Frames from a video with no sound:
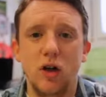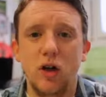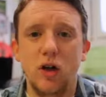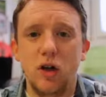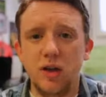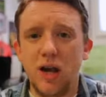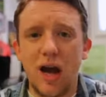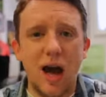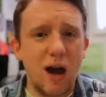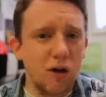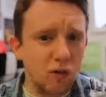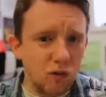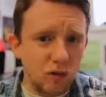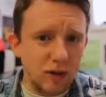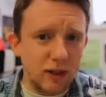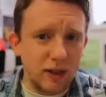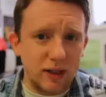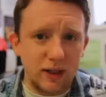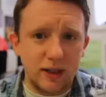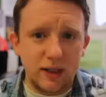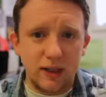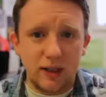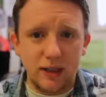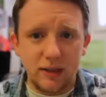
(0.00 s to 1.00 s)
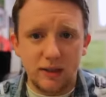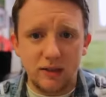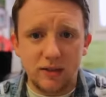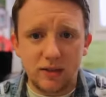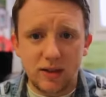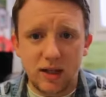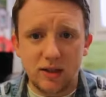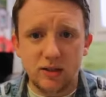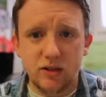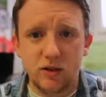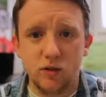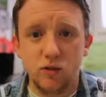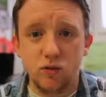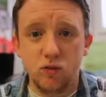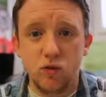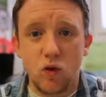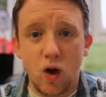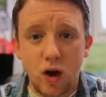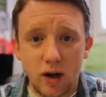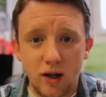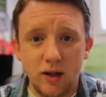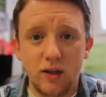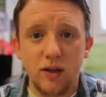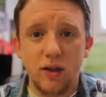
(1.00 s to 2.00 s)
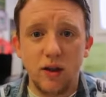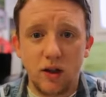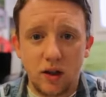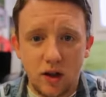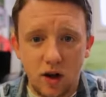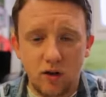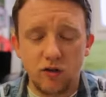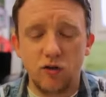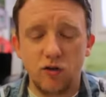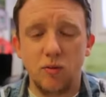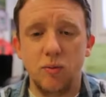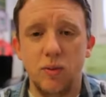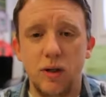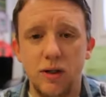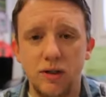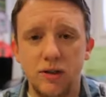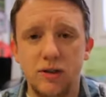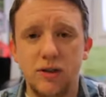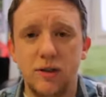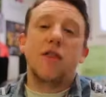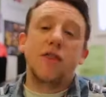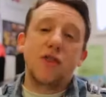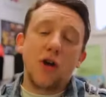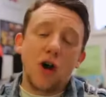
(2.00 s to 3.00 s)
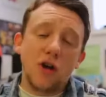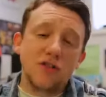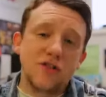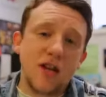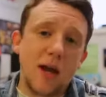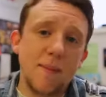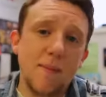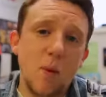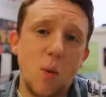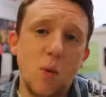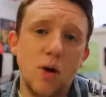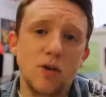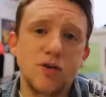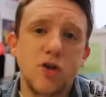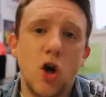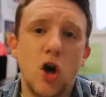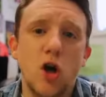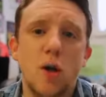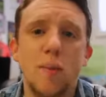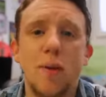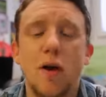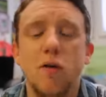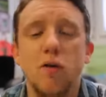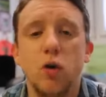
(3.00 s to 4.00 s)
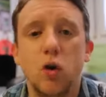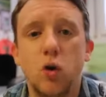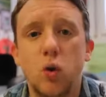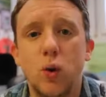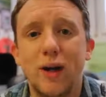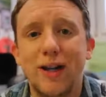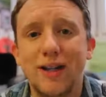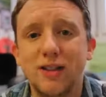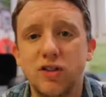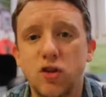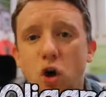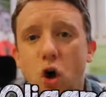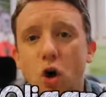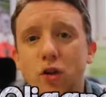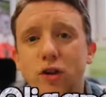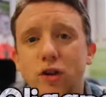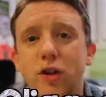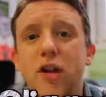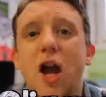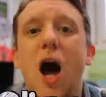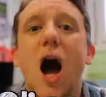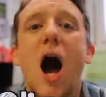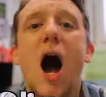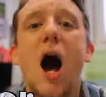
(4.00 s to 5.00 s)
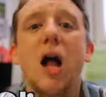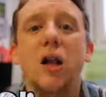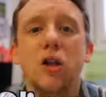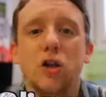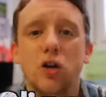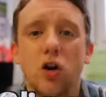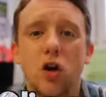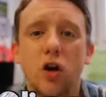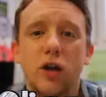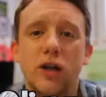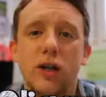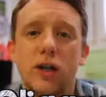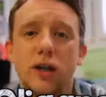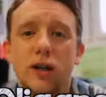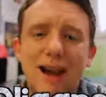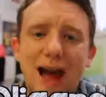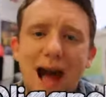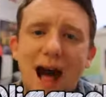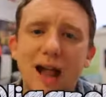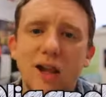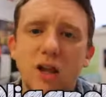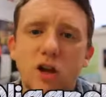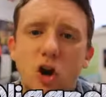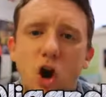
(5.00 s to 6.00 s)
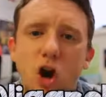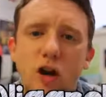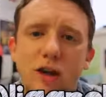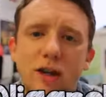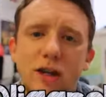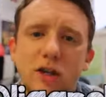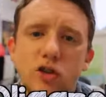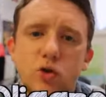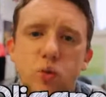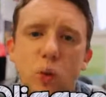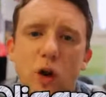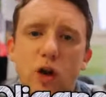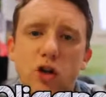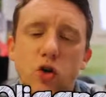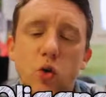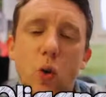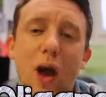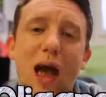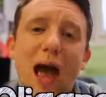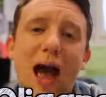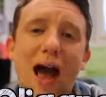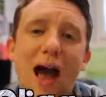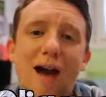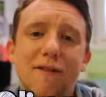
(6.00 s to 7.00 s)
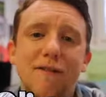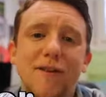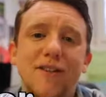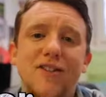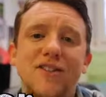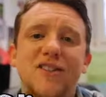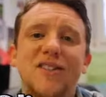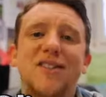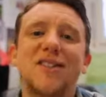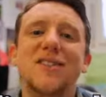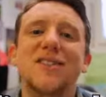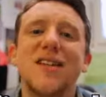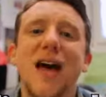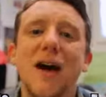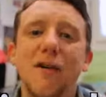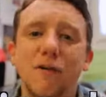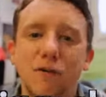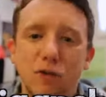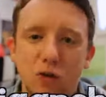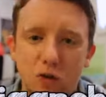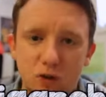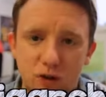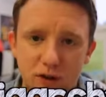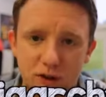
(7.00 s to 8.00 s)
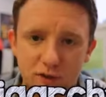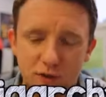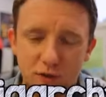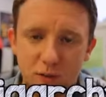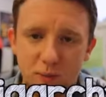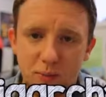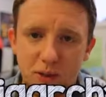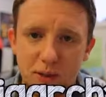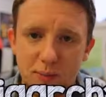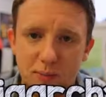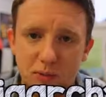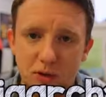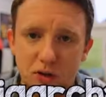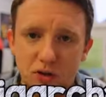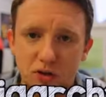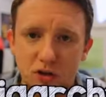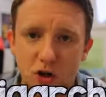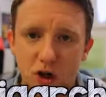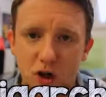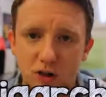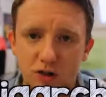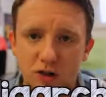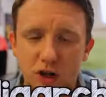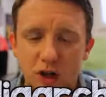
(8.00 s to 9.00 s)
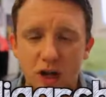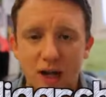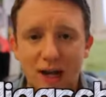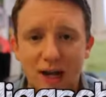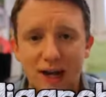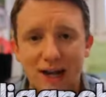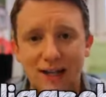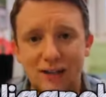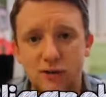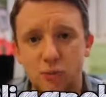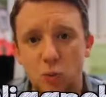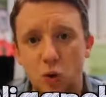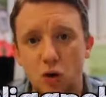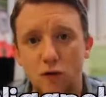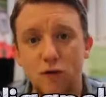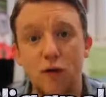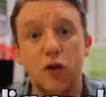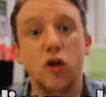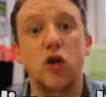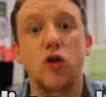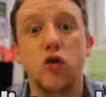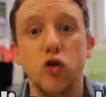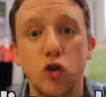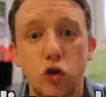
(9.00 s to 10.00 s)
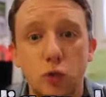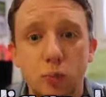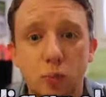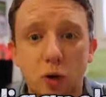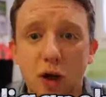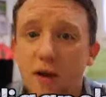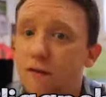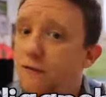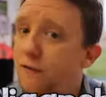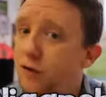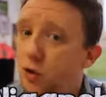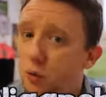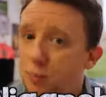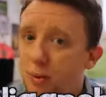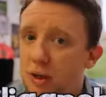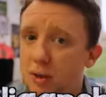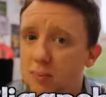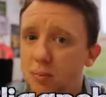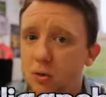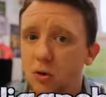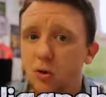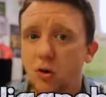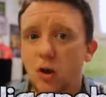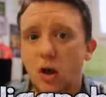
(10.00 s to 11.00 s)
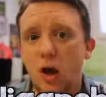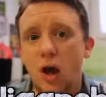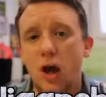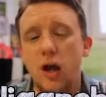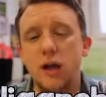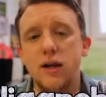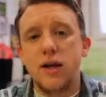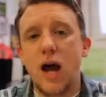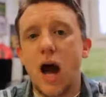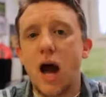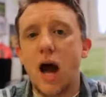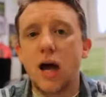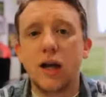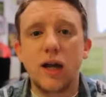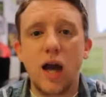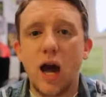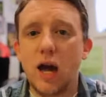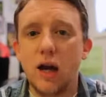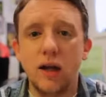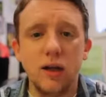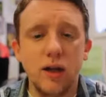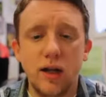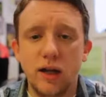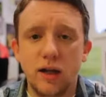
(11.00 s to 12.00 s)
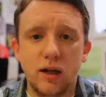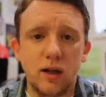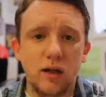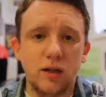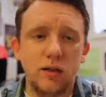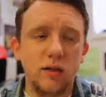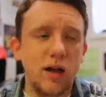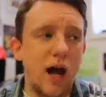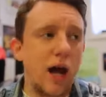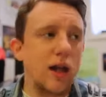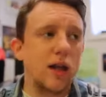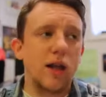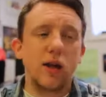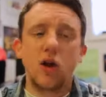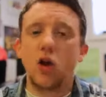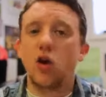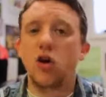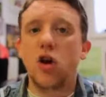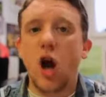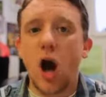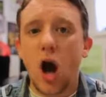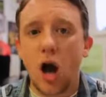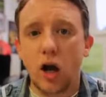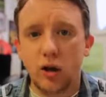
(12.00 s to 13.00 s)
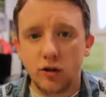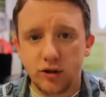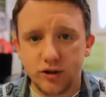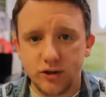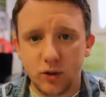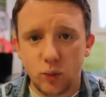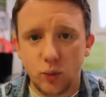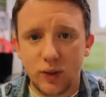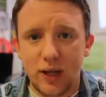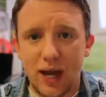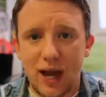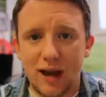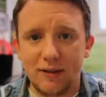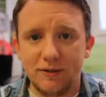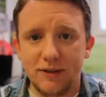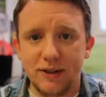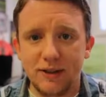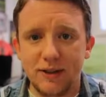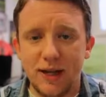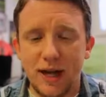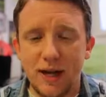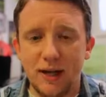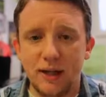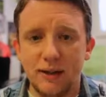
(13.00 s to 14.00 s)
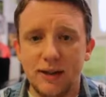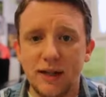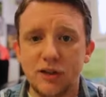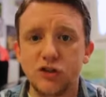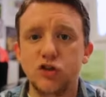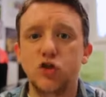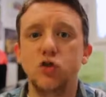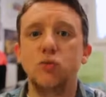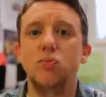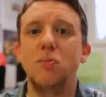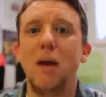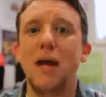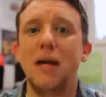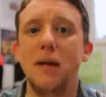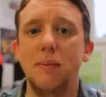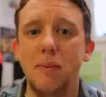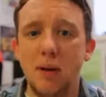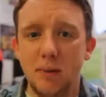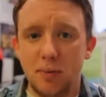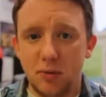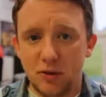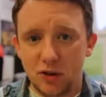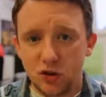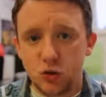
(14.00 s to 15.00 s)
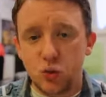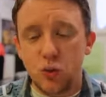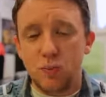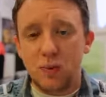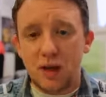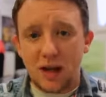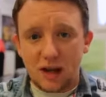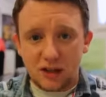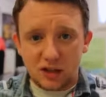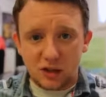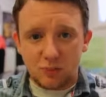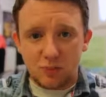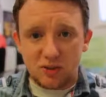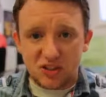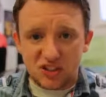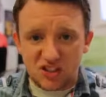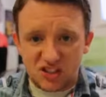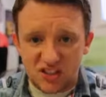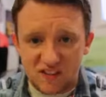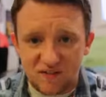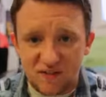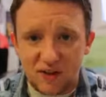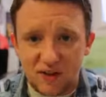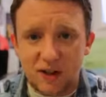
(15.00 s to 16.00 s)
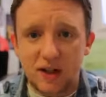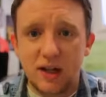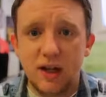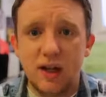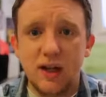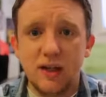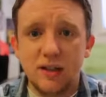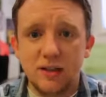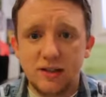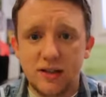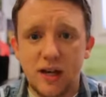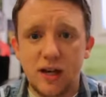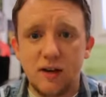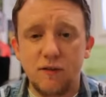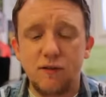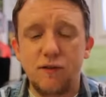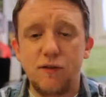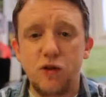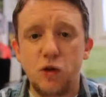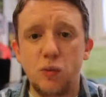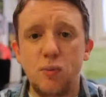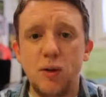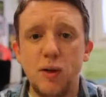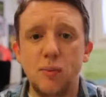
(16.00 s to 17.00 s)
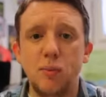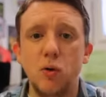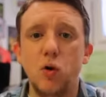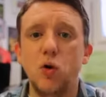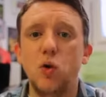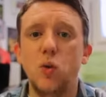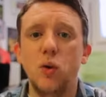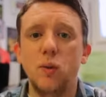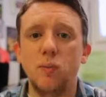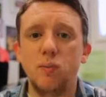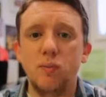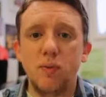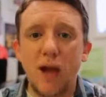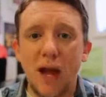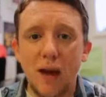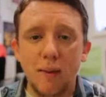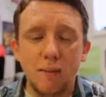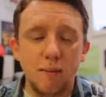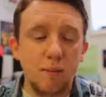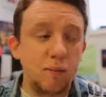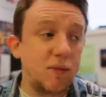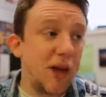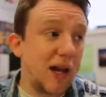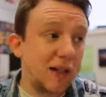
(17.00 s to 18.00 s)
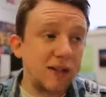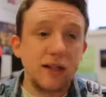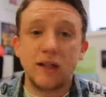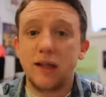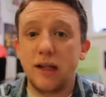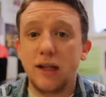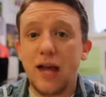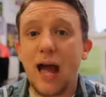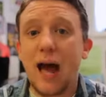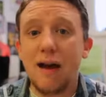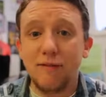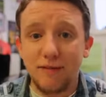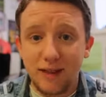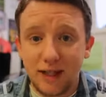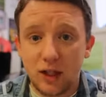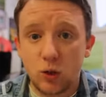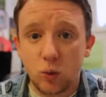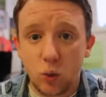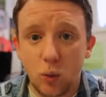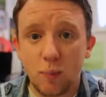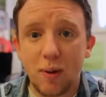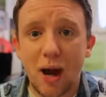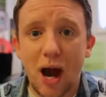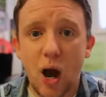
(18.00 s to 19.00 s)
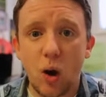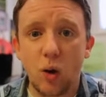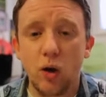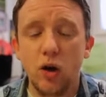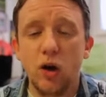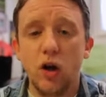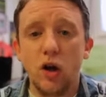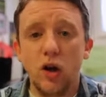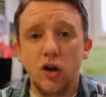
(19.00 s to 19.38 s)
Not really in the sense of running the government. The third type I want to talk about real quick is called an oligarchy. An oligarchy is where you have several different people in charge. It's more of a group, a few people, not like our Congress that we have today. That's too many people. This would be a specific set of few people who would technically have equal power.